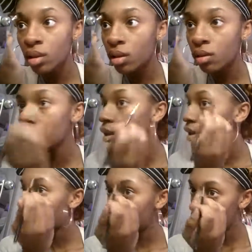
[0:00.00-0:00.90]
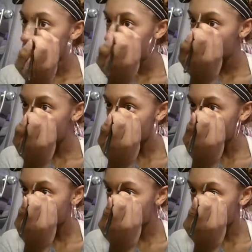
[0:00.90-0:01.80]
Holy heck. And
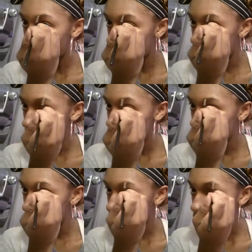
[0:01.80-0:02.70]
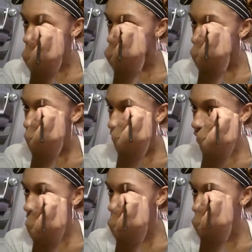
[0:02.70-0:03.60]
sometimes I have too much on one, so I go over
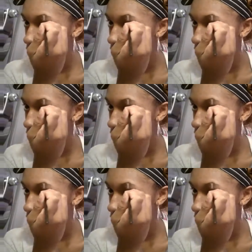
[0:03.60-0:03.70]
here.